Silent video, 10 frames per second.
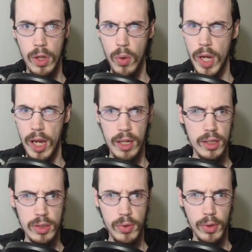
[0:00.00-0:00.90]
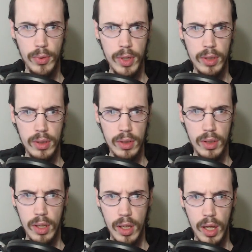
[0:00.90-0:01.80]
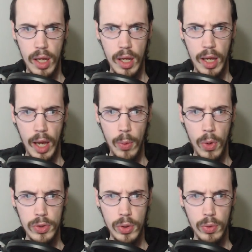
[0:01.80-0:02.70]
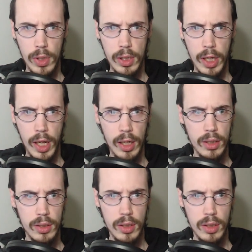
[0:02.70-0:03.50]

Okay, so they're going in. I oh, will also lend a hand.